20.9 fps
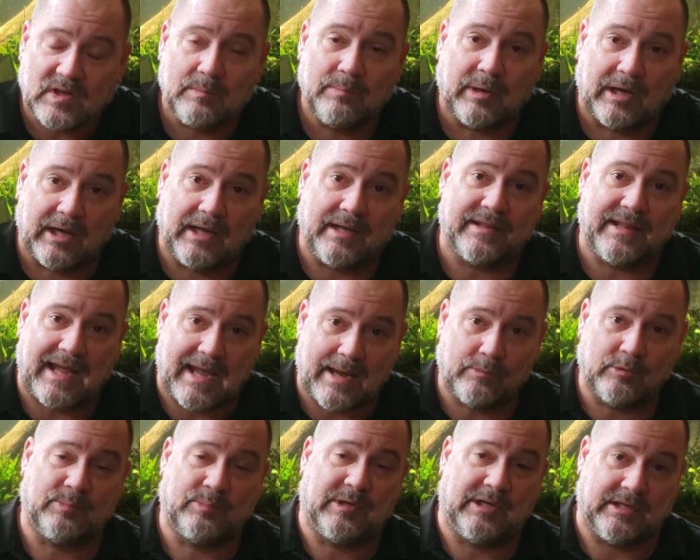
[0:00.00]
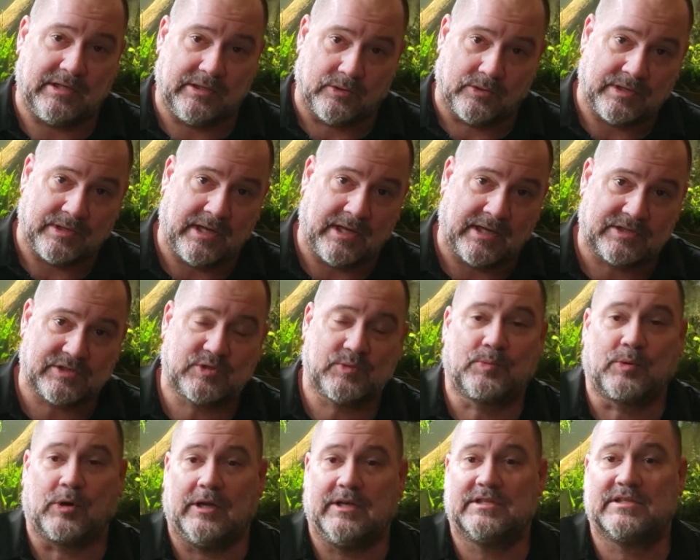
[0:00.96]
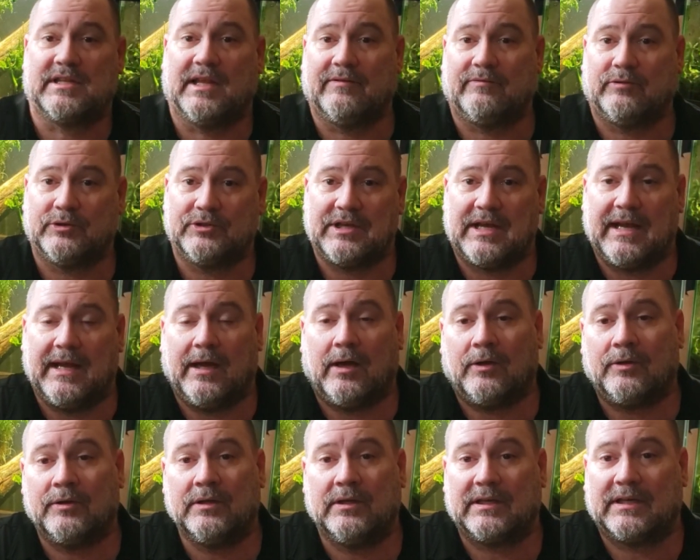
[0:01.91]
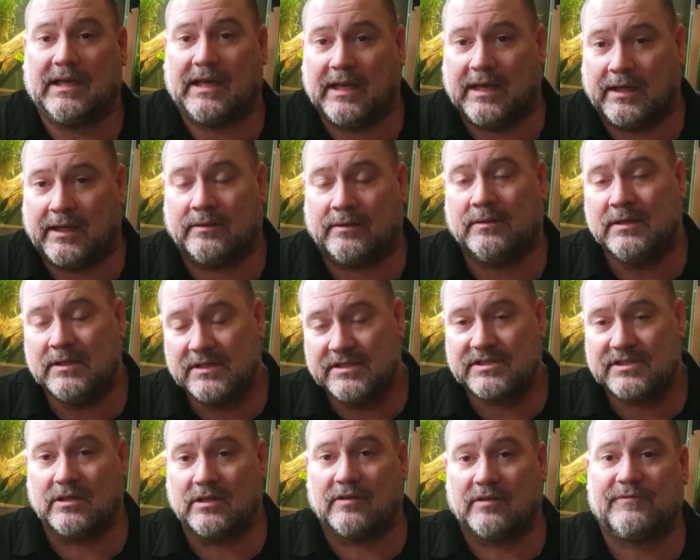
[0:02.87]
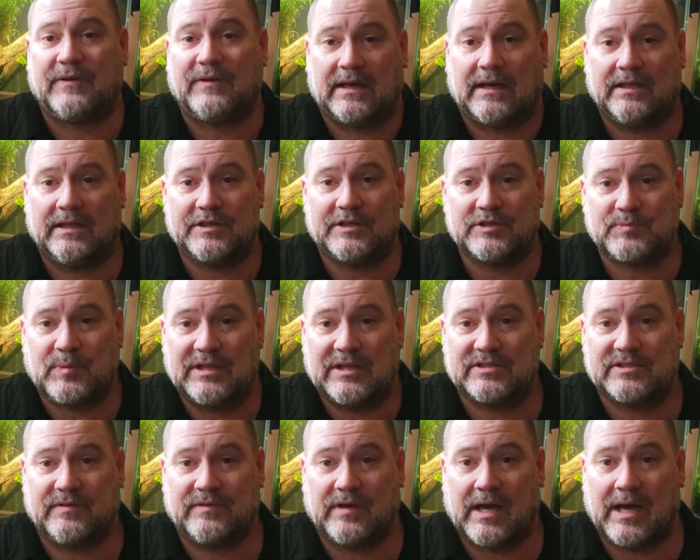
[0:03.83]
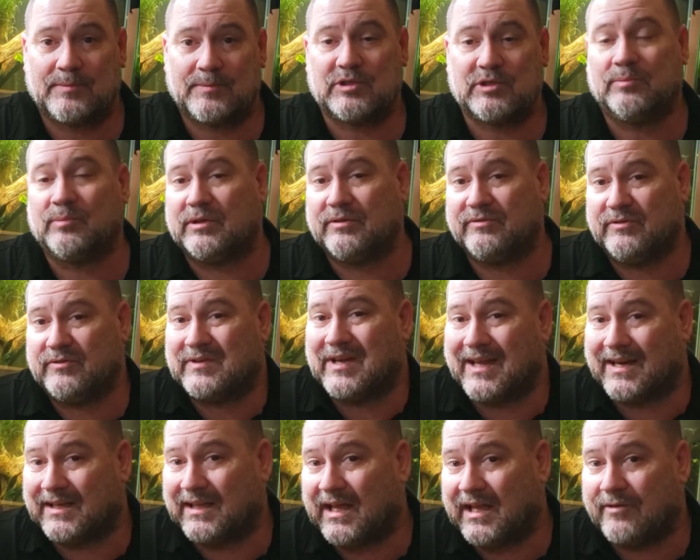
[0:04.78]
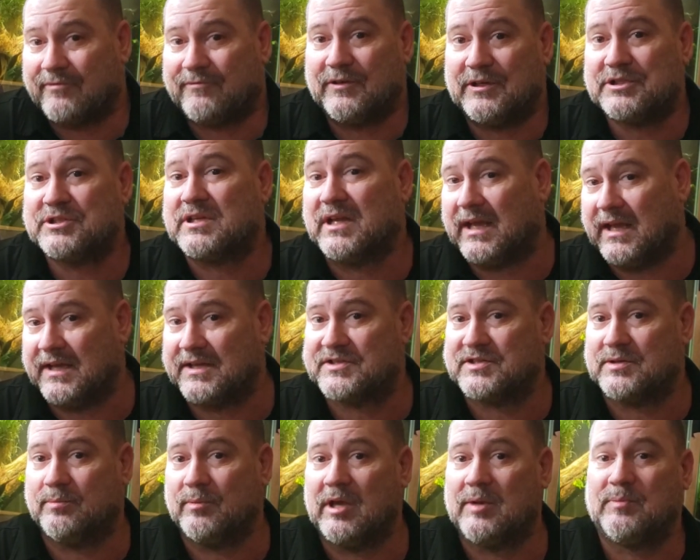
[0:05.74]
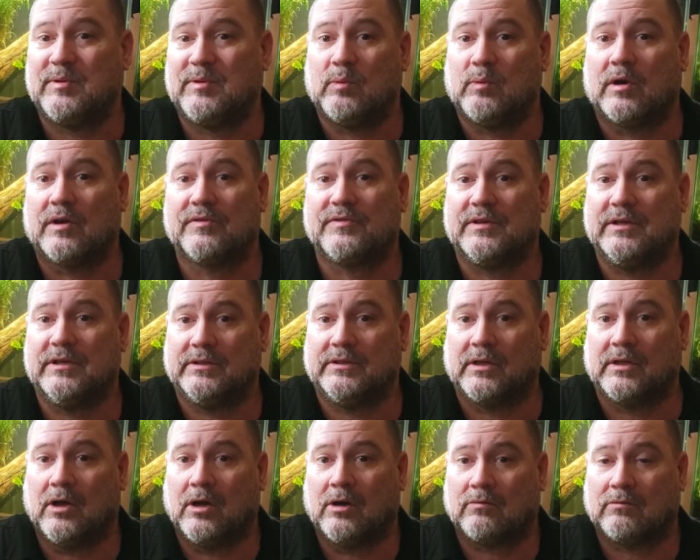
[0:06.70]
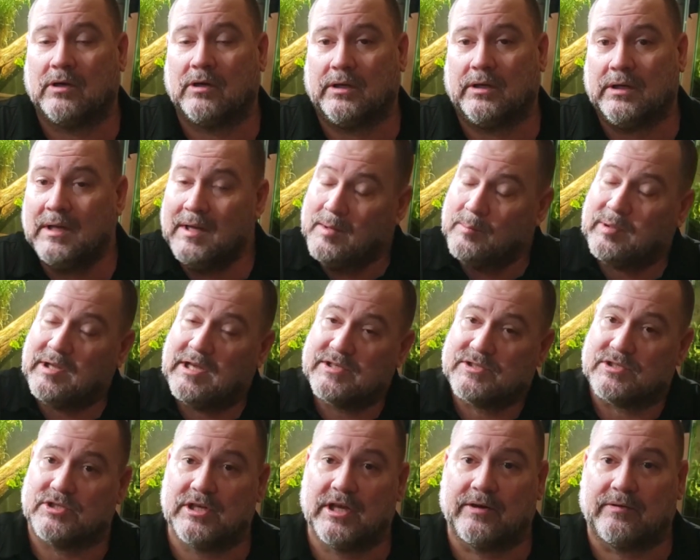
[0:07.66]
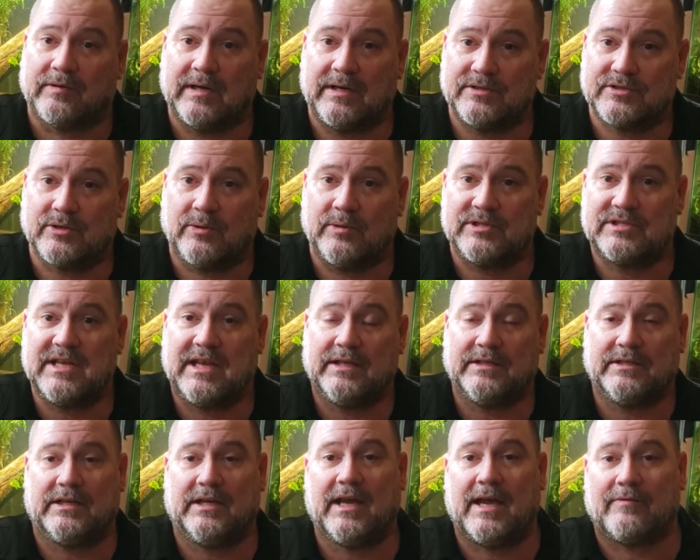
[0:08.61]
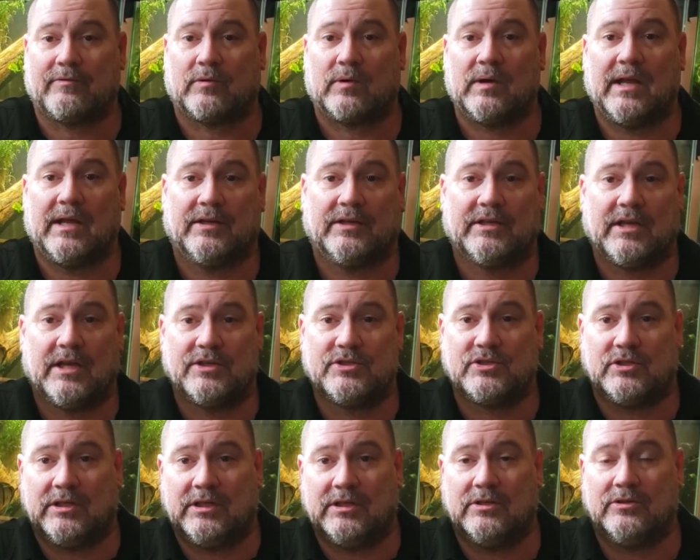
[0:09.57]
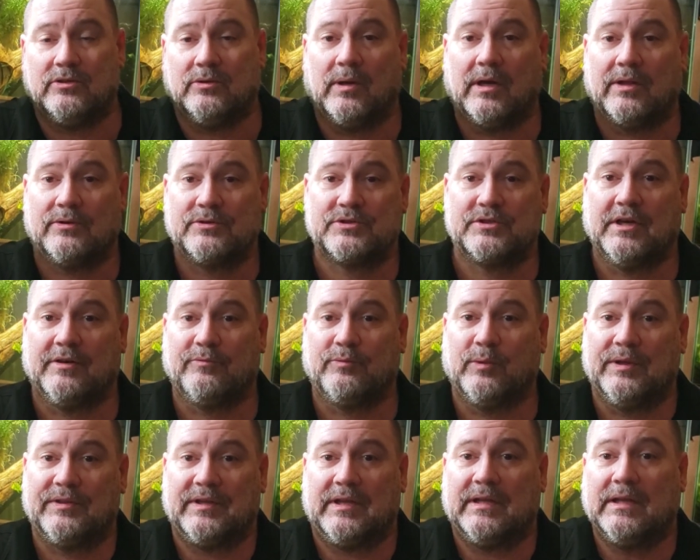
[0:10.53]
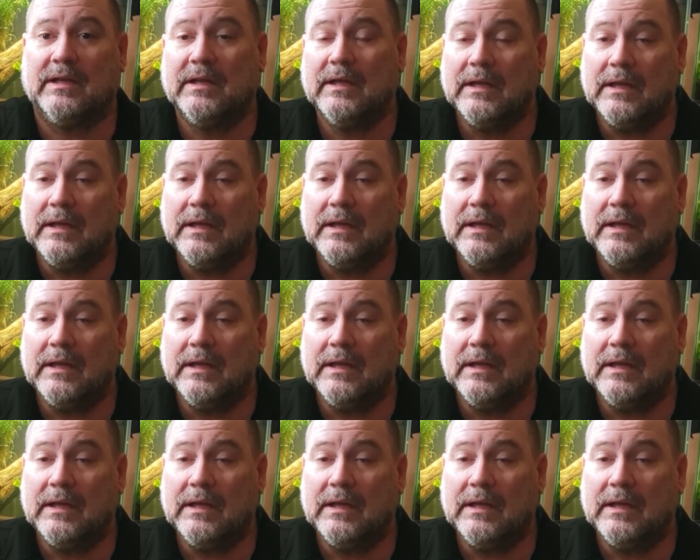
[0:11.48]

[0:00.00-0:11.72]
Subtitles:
But that would be your next price level down. Again, still a fairly expensive option, but if you've got a lot of fish tanks, it might be worth it in the long run. Plus, a generator is always handy to have around in case you need to do other stuff with it.